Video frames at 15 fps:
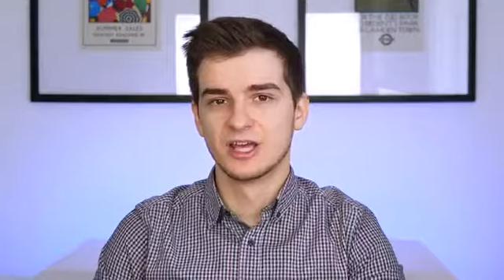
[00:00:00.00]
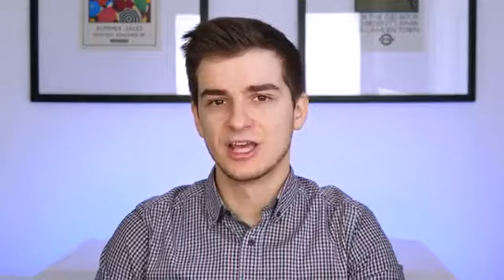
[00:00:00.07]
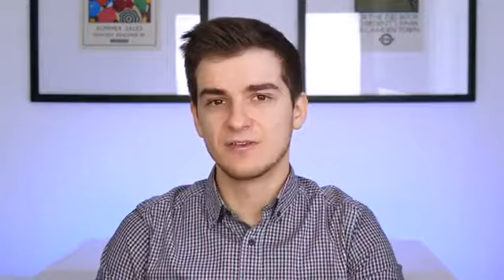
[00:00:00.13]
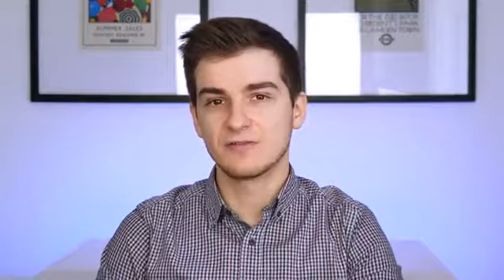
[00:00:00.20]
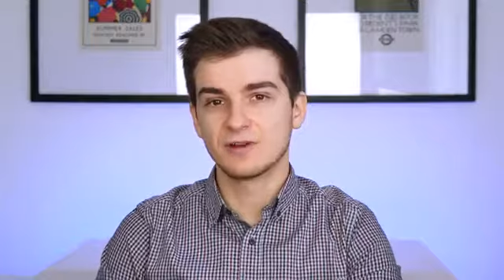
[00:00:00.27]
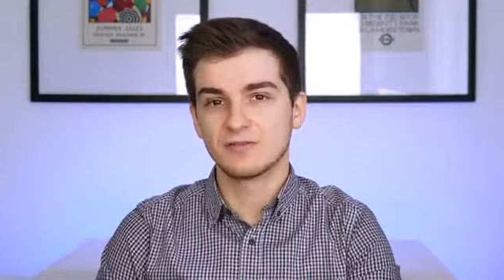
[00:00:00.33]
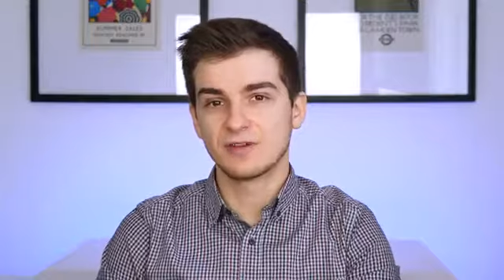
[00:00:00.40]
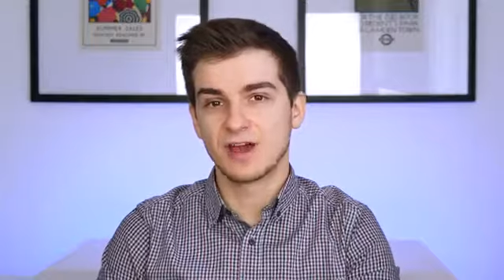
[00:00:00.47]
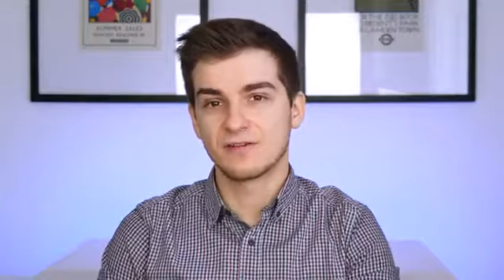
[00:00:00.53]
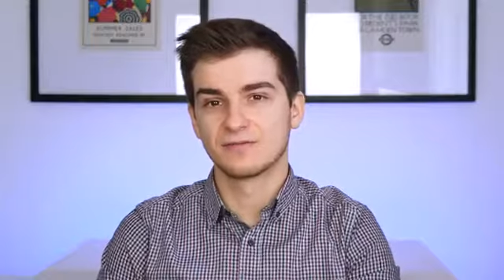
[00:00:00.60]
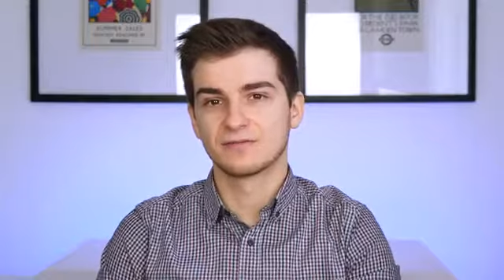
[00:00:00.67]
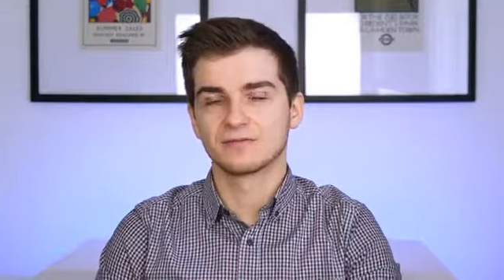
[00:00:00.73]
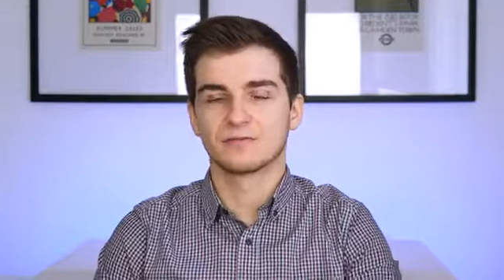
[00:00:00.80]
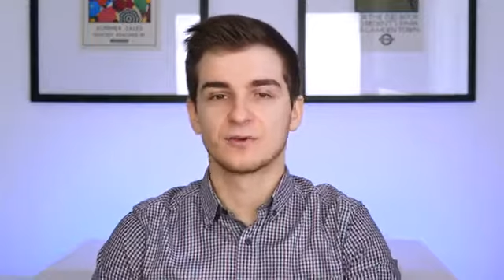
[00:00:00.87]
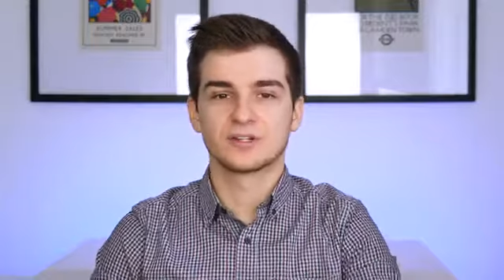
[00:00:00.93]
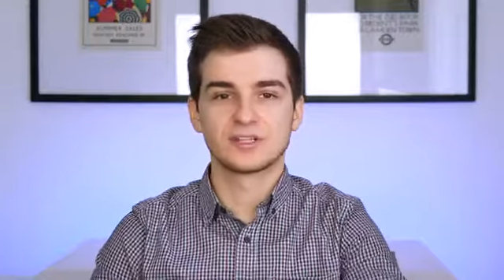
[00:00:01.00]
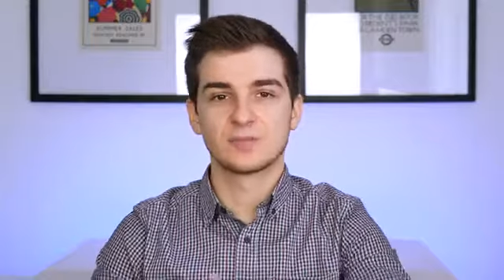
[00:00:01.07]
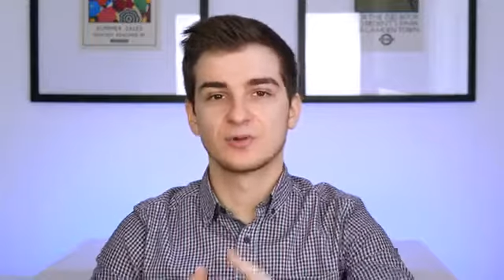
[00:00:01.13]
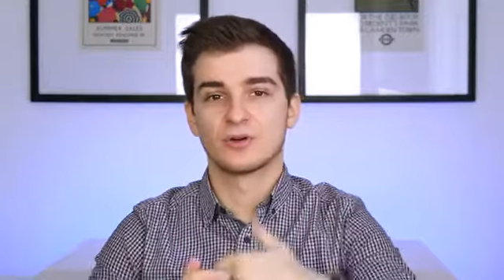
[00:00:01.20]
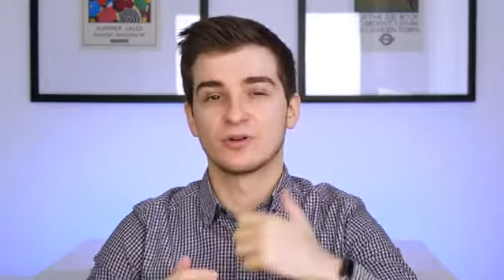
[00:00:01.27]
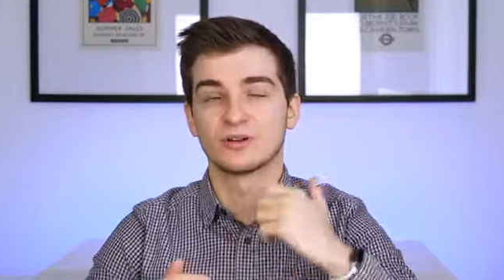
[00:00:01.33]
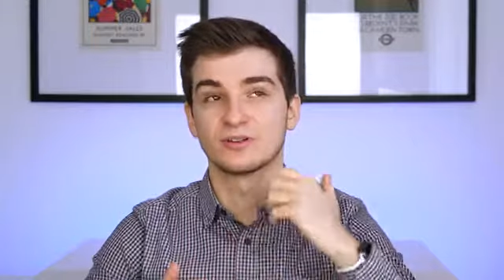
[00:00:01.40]
Even if you have, for
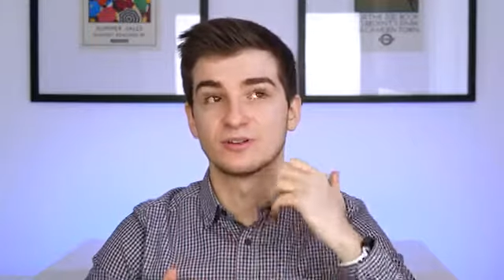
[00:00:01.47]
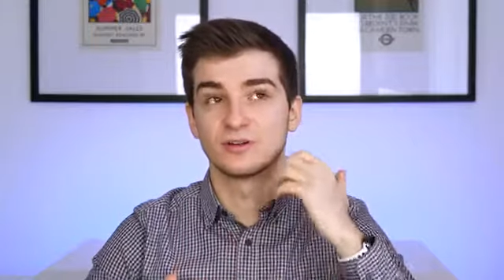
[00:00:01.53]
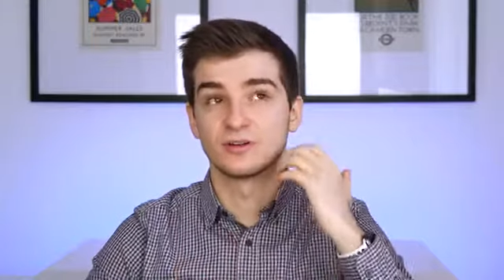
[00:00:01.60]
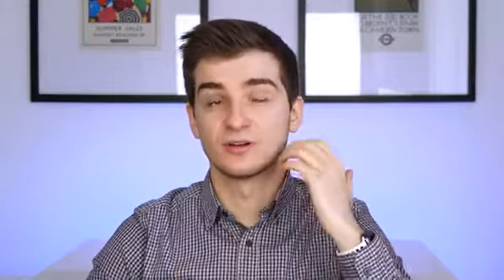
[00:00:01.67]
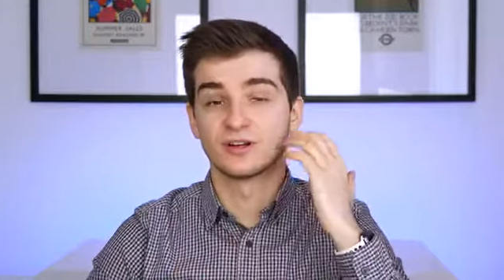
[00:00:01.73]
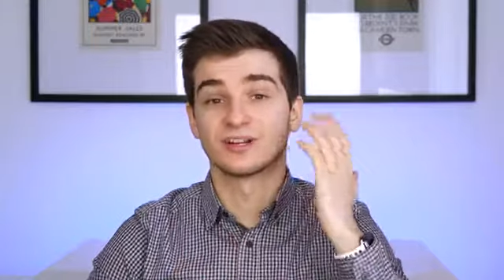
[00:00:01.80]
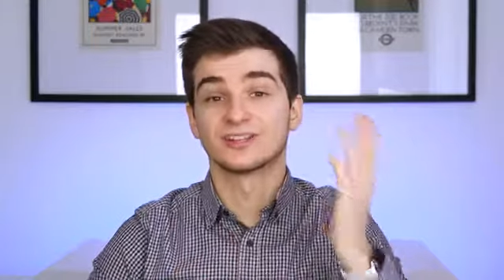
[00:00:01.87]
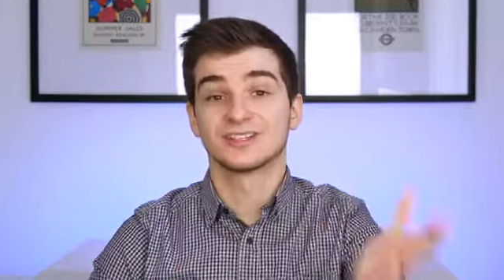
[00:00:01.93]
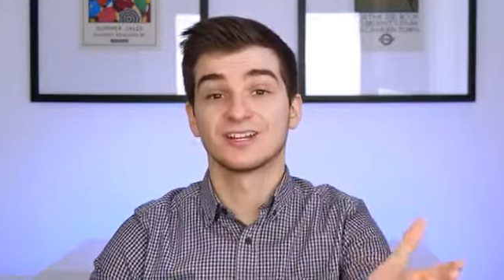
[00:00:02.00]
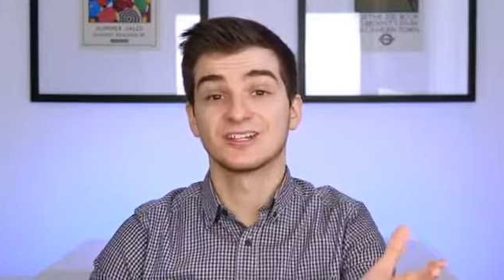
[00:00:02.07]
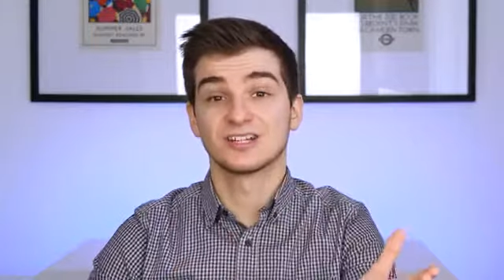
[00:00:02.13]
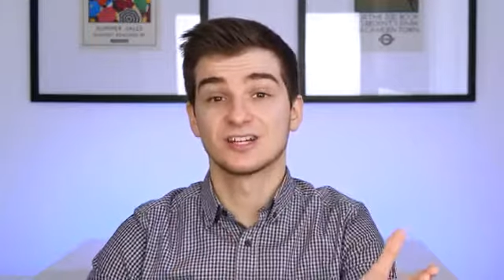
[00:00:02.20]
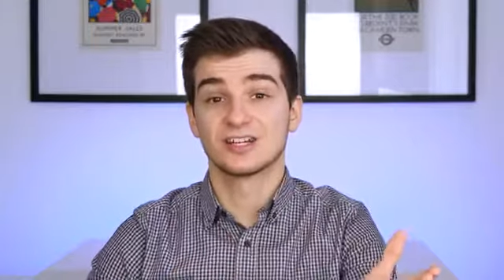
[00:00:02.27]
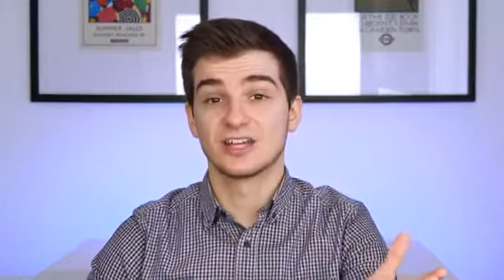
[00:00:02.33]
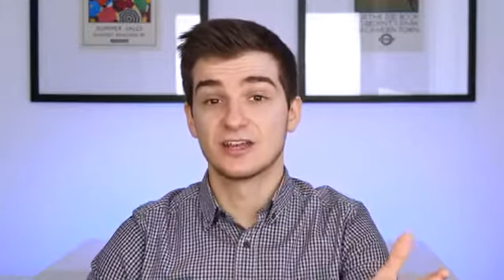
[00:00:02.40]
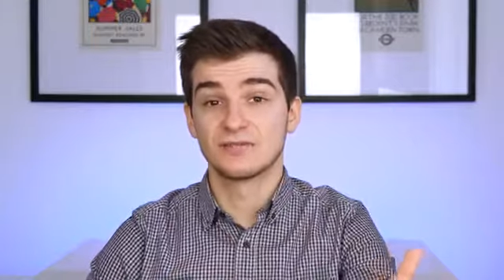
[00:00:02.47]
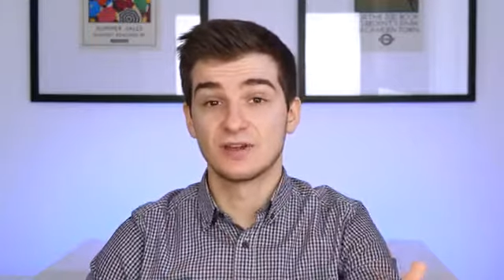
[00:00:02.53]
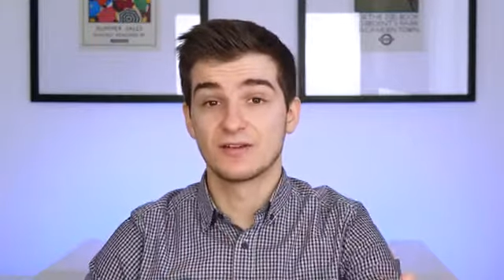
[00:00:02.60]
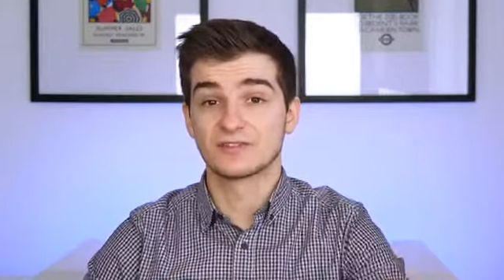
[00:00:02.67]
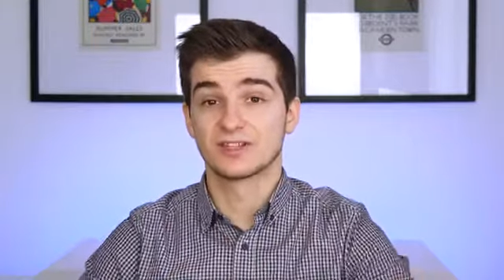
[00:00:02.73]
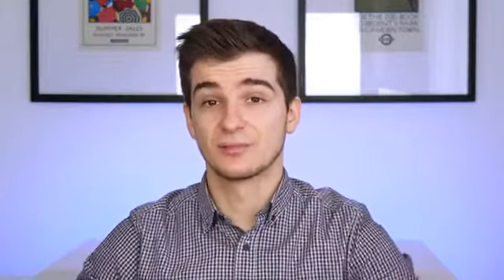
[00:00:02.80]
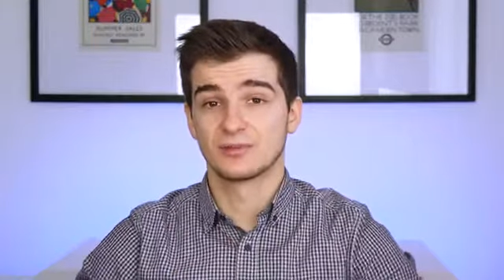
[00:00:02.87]
example, on Touch ID, if
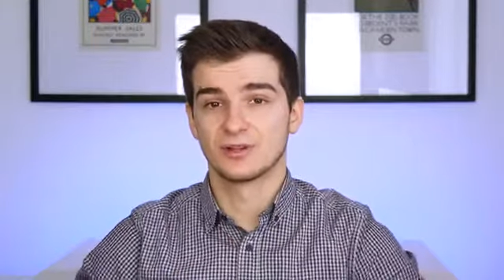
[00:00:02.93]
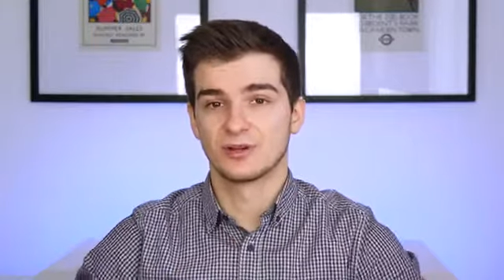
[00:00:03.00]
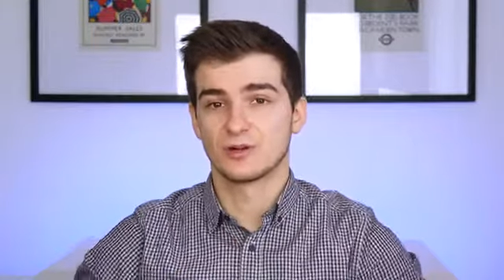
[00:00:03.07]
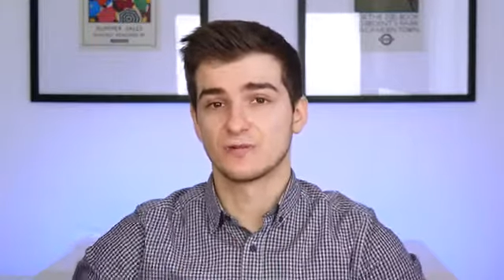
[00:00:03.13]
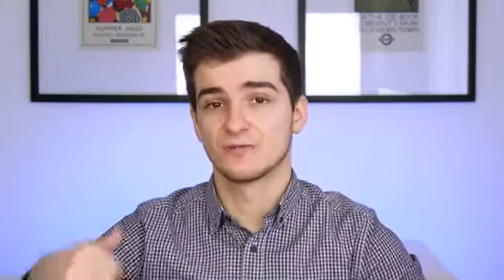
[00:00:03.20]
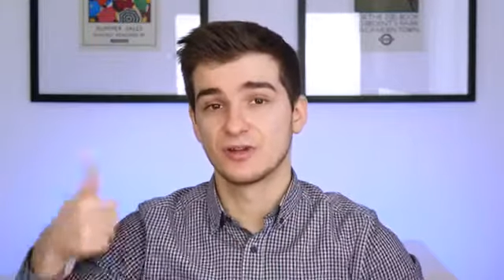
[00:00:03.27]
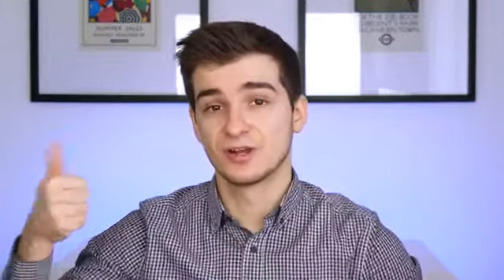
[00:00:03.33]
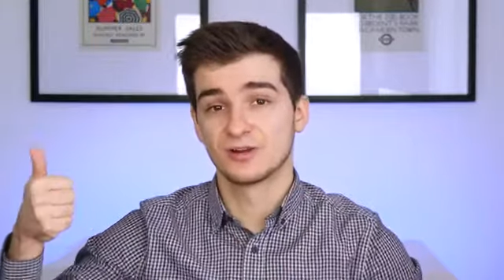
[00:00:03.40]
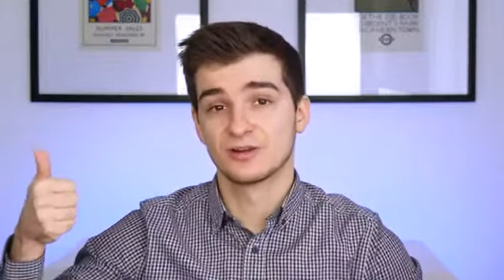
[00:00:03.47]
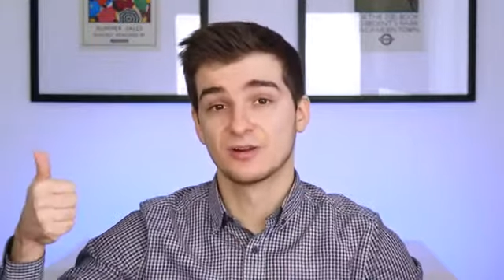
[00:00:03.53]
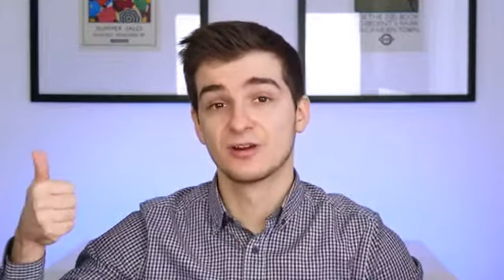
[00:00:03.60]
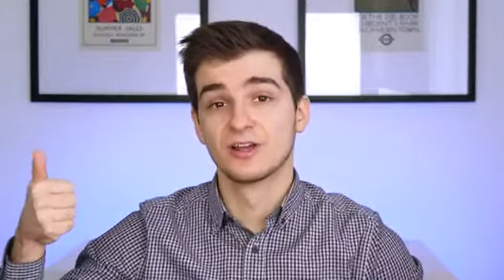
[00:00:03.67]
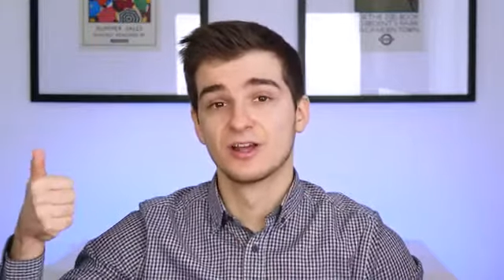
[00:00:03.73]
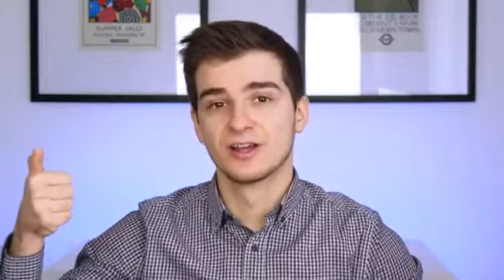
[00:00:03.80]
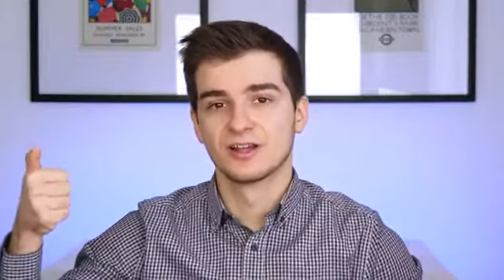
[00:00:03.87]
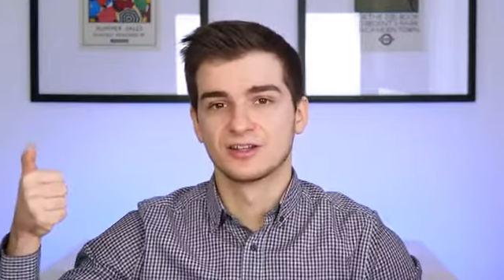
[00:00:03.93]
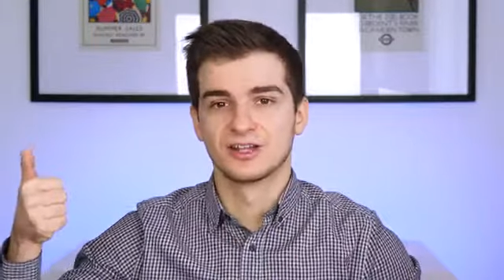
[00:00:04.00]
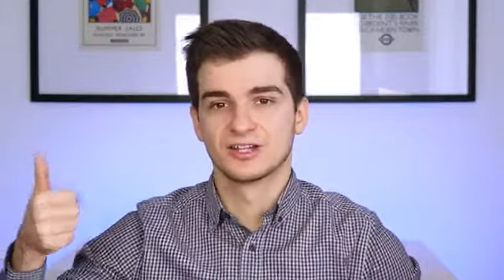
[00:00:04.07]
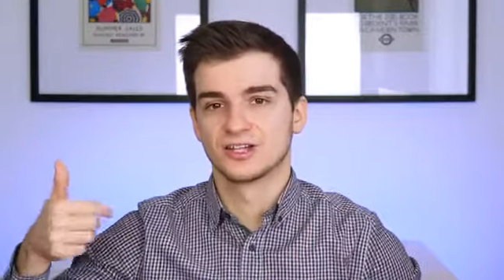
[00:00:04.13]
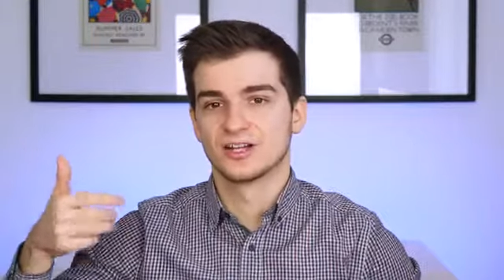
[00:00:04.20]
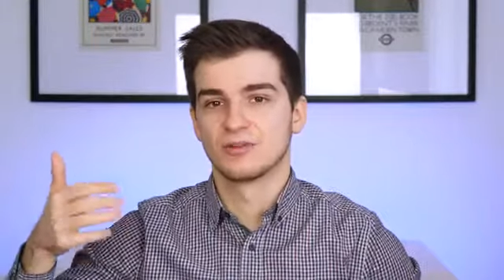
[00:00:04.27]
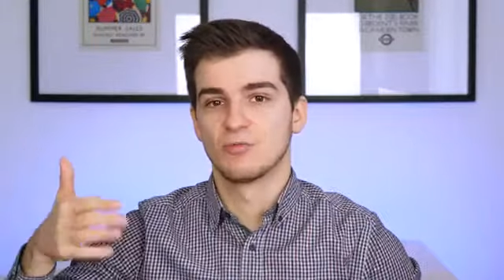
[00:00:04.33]
you have something on your finger,
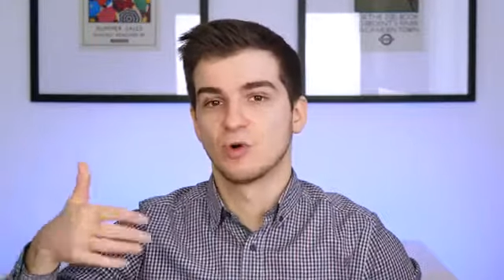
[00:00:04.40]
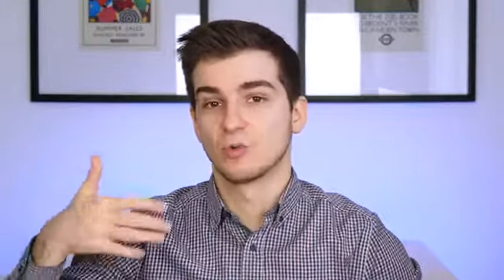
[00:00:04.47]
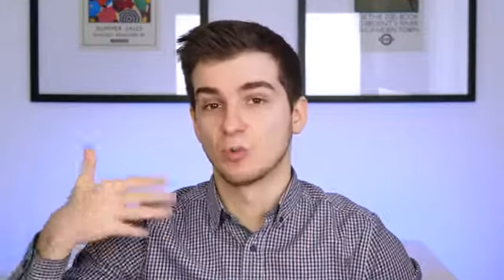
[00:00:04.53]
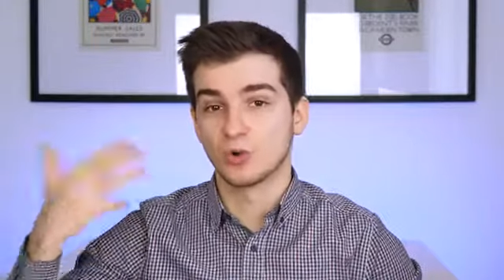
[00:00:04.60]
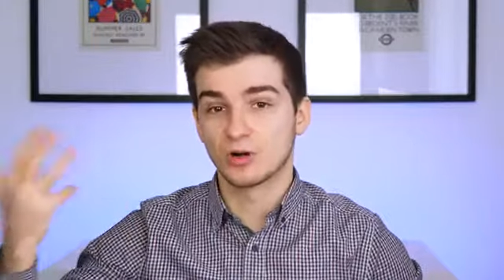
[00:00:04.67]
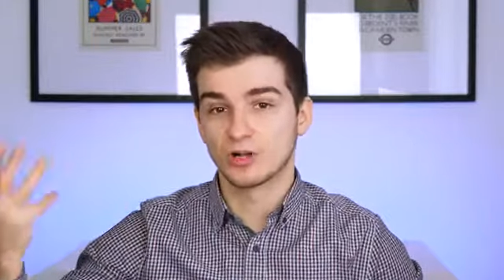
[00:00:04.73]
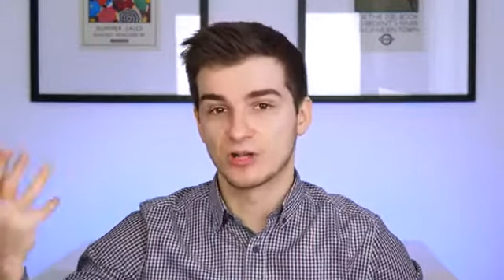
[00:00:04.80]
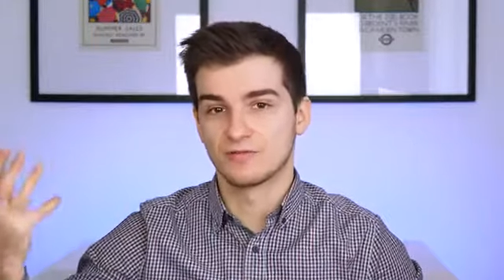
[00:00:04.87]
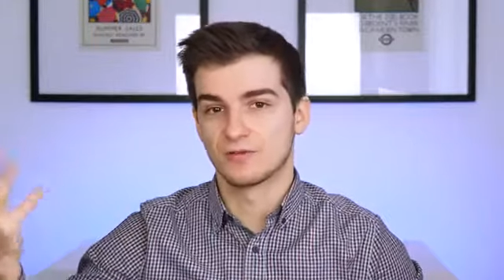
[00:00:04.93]
Touch ID won't work.